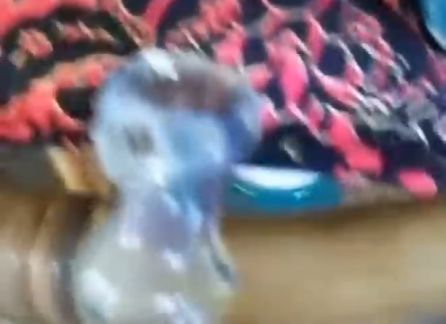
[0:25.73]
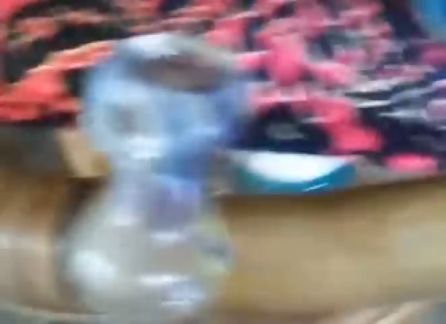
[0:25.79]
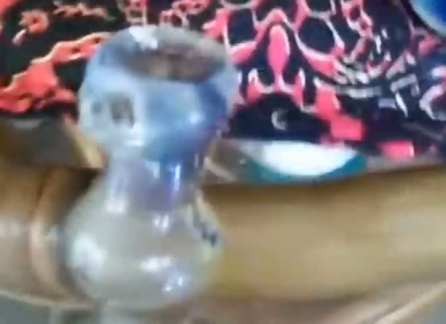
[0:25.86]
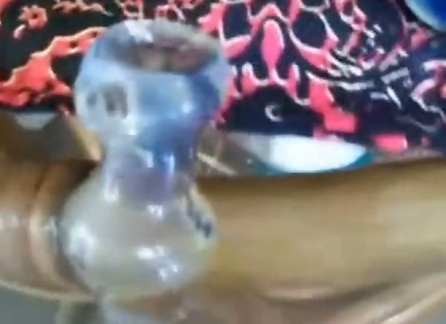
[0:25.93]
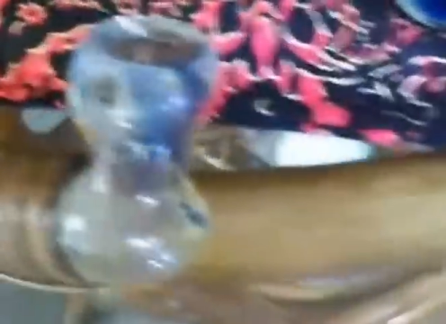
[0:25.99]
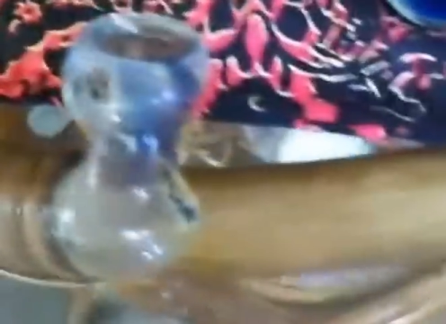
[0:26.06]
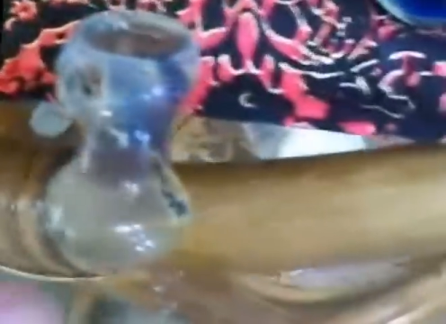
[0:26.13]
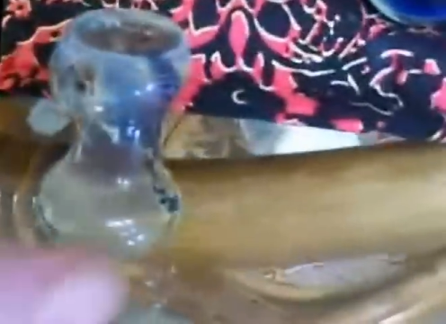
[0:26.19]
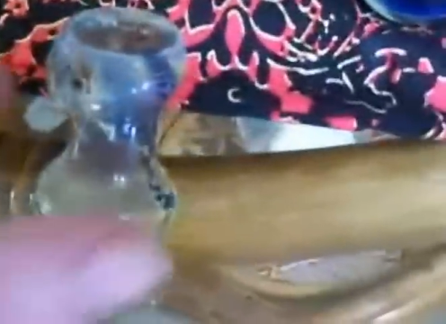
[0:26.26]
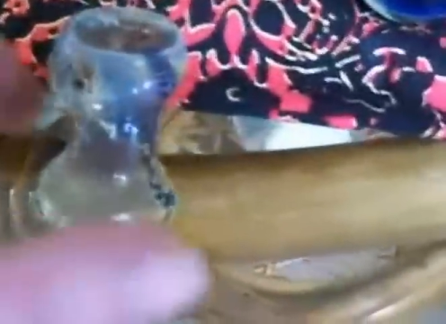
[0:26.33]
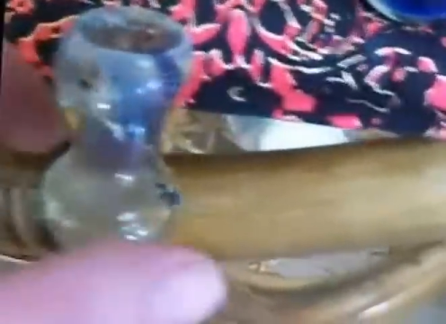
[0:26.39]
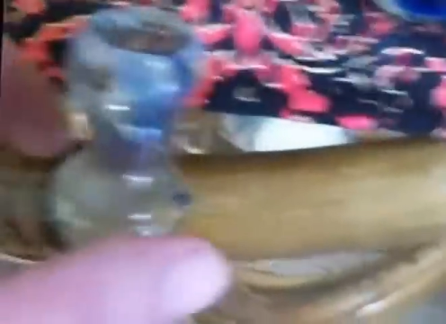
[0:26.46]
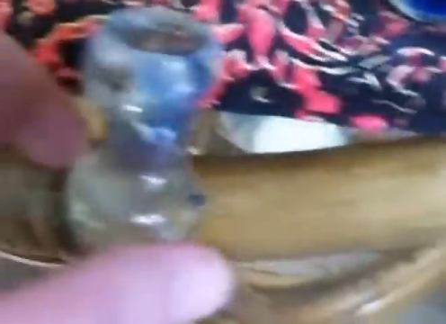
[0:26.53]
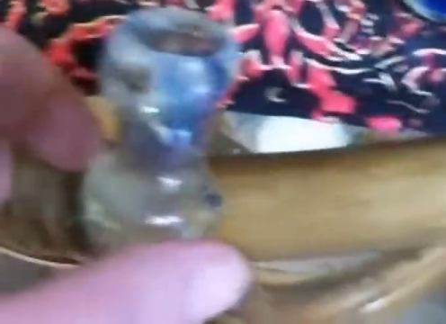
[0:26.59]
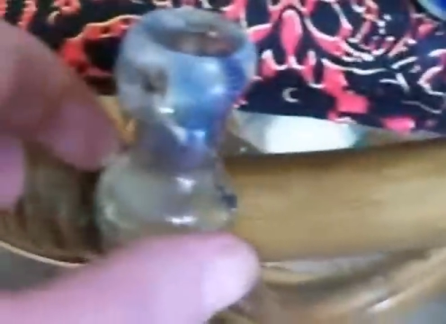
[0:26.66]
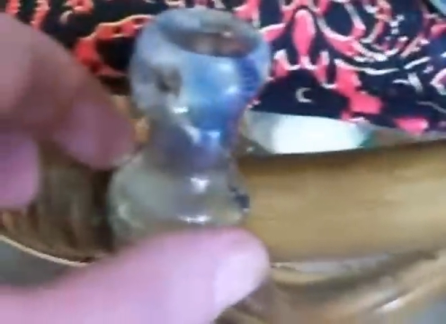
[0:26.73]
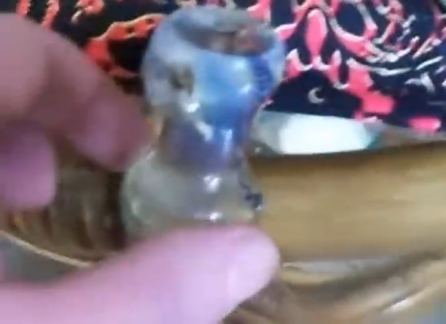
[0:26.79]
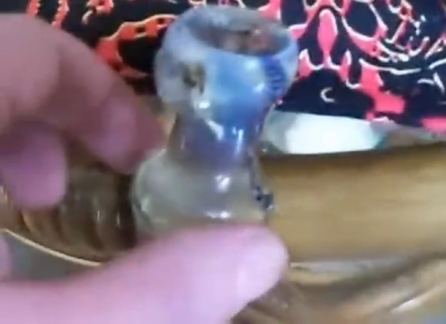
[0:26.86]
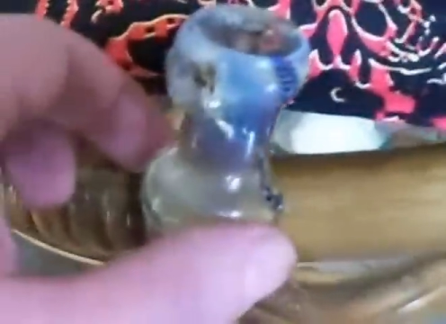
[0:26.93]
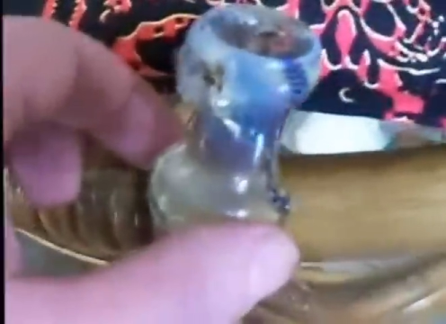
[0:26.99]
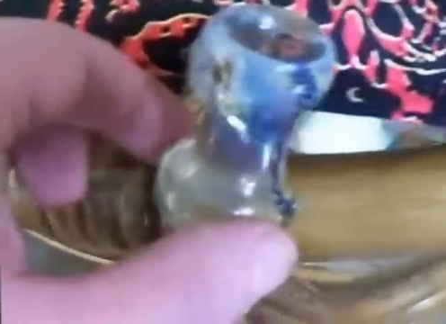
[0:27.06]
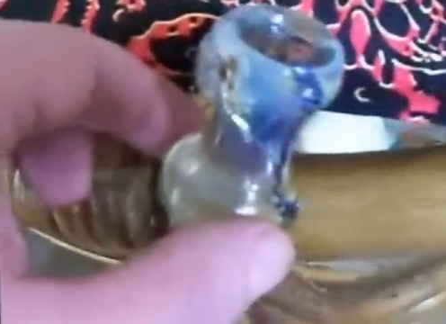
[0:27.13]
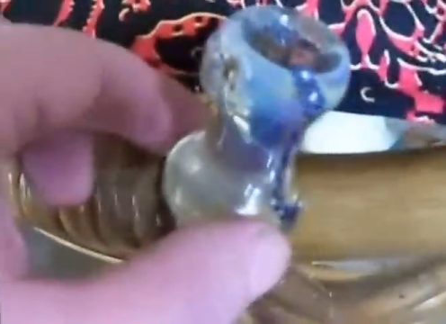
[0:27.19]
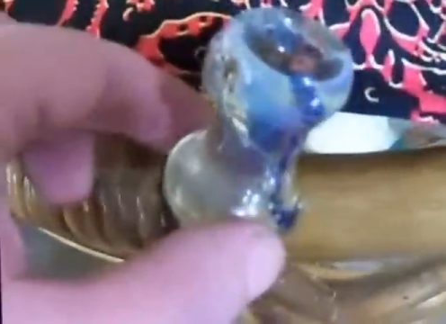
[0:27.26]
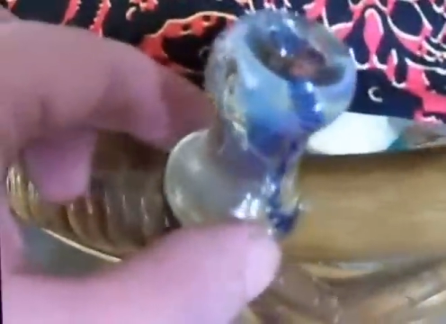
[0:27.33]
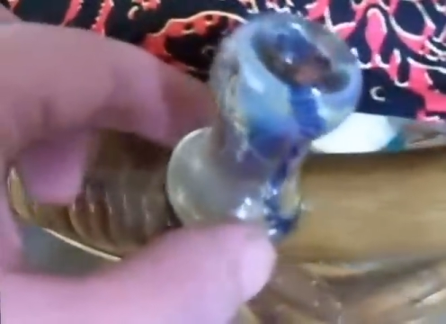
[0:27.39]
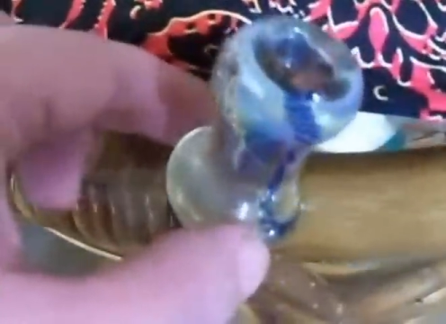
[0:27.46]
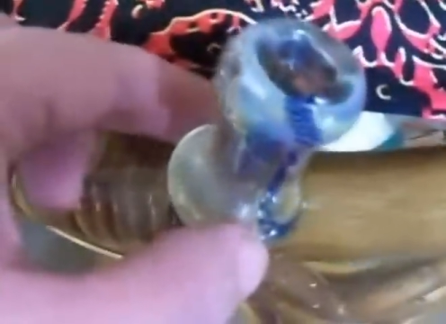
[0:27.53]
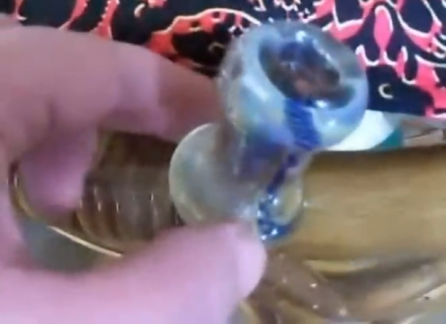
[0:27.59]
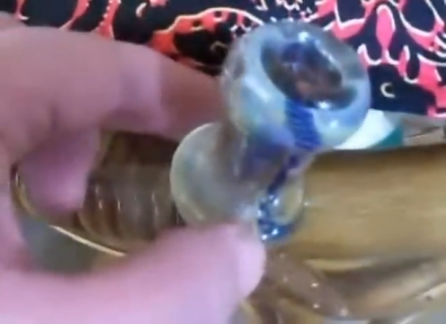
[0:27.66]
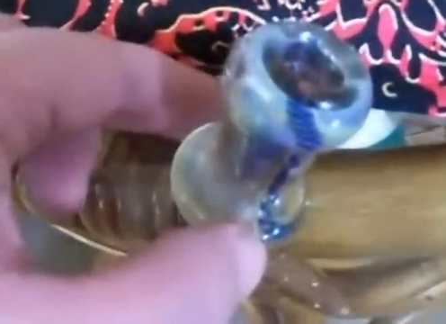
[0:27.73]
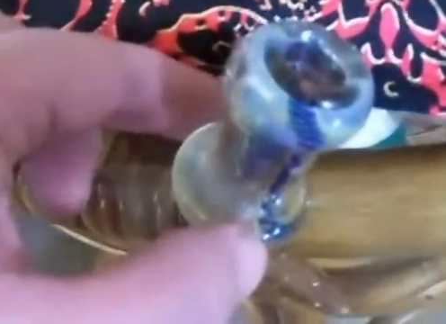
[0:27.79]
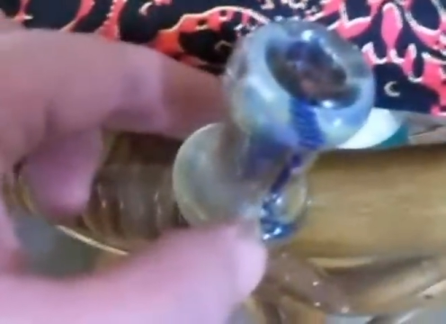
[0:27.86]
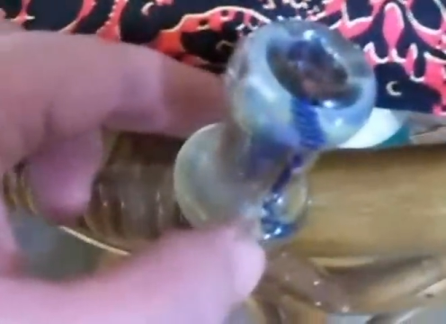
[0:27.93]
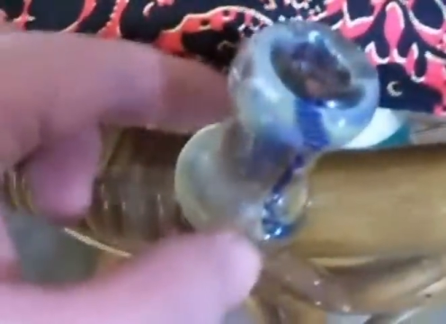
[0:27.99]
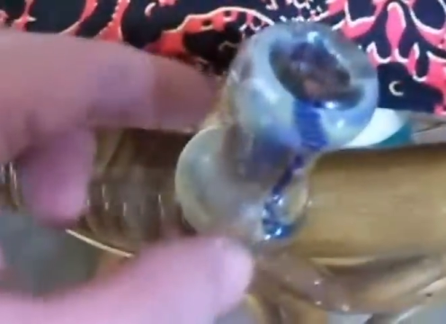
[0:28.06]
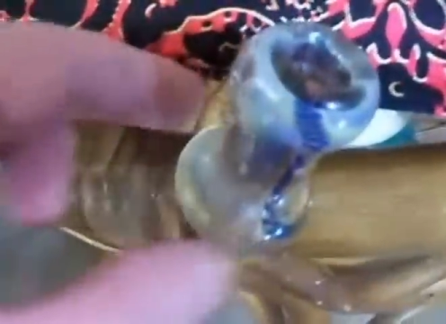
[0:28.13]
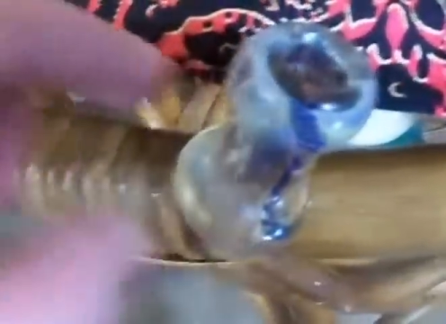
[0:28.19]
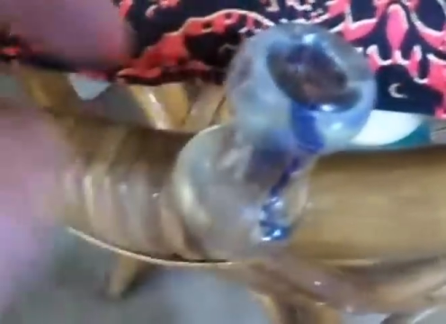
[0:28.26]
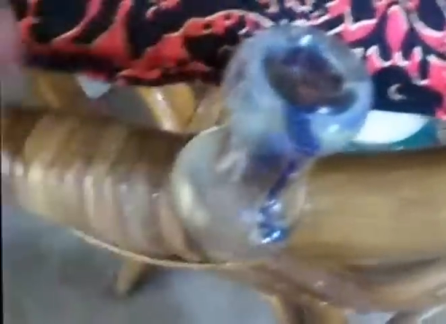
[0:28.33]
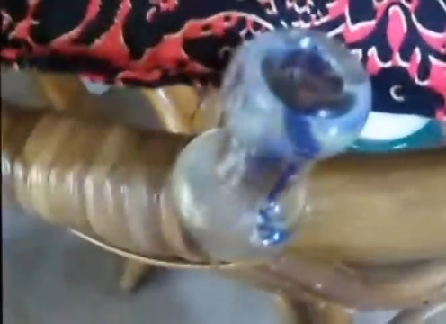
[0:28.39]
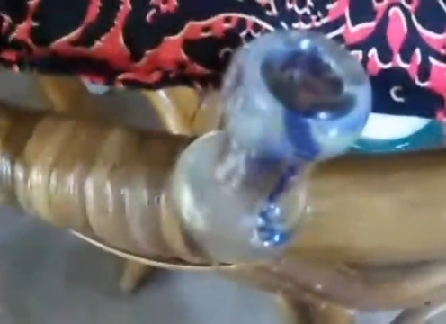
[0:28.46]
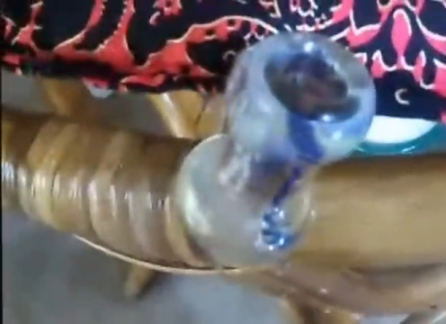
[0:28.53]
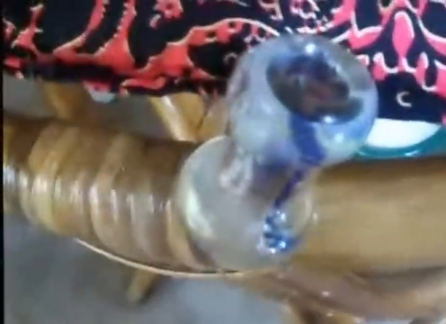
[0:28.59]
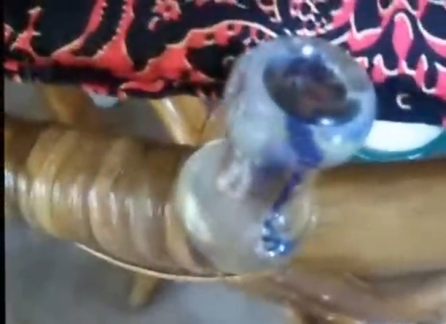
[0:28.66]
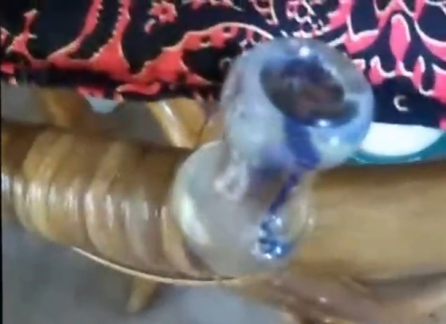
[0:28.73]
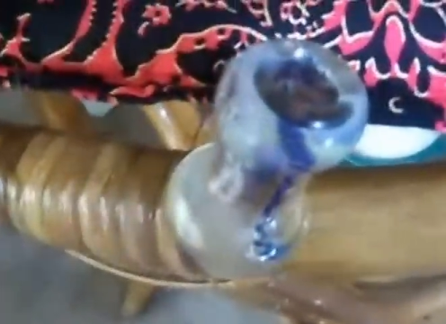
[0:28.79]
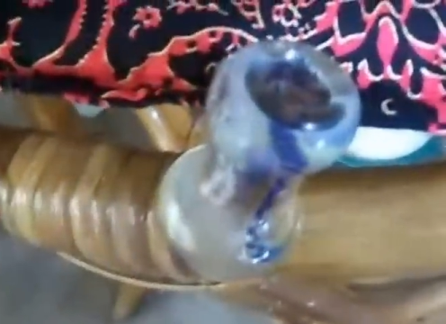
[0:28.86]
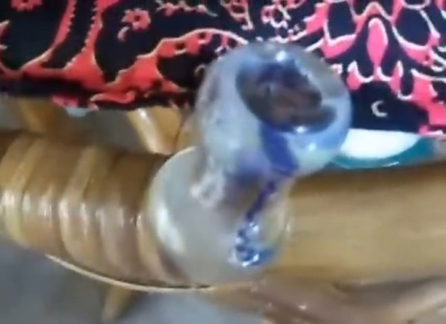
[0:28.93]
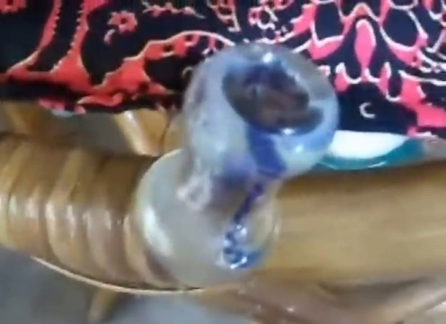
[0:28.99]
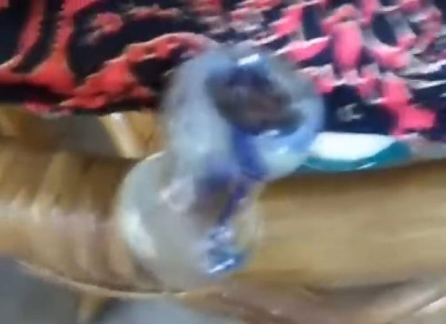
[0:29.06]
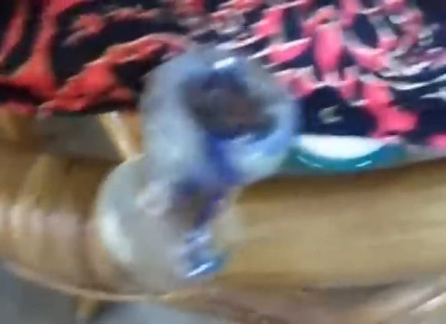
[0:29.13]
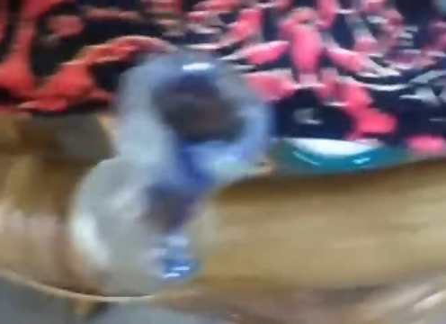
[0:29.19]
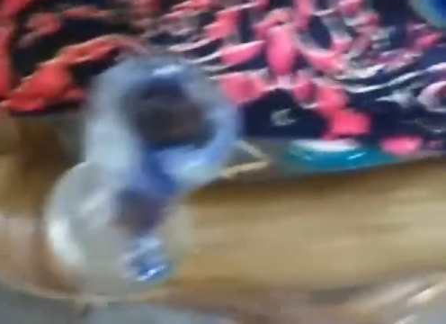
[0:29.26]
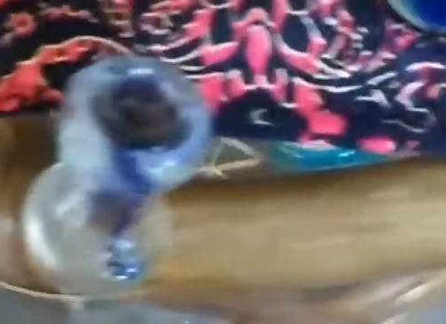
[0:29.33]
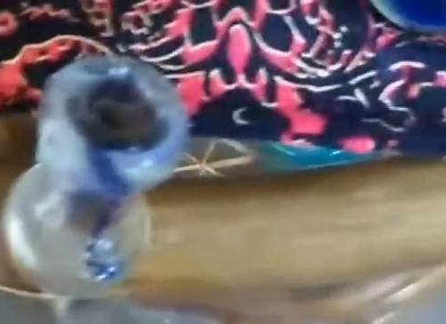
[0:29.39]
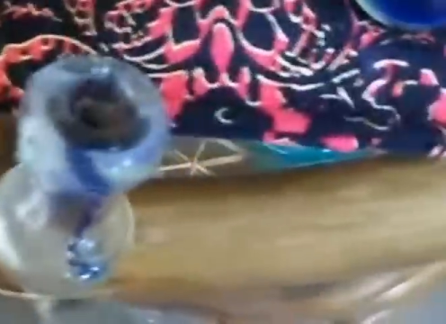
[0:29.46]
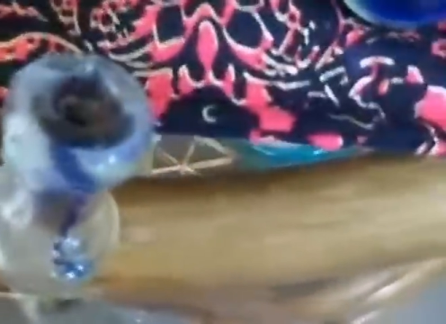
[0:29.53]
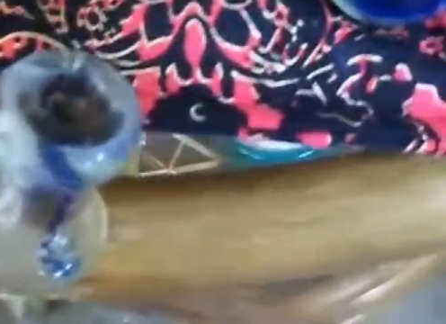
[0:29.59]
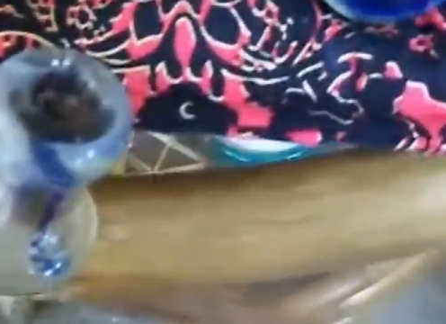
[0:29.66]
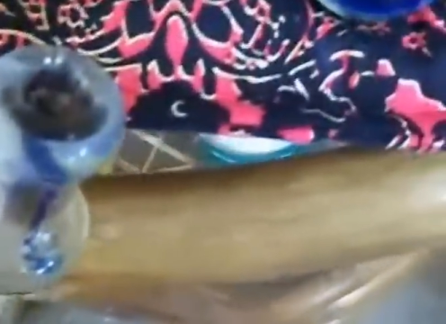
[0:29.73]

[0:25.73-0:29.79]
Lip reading: No face is visible, so there are no lips to read.